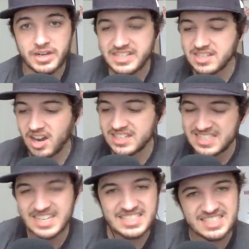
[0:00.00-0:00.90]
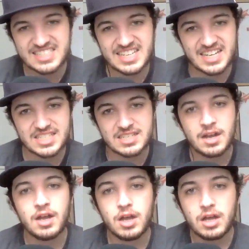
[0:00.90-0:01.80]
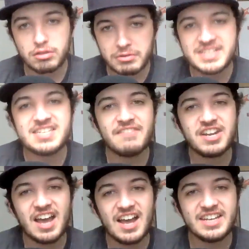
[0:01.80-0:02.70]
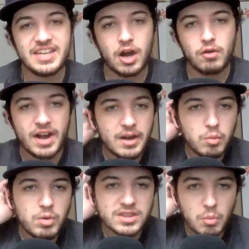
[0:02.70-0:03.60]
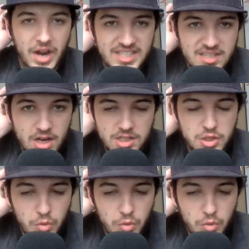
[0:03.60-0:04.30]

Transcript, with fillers: He's gone six and six, 3.79 ERA with the White Sox.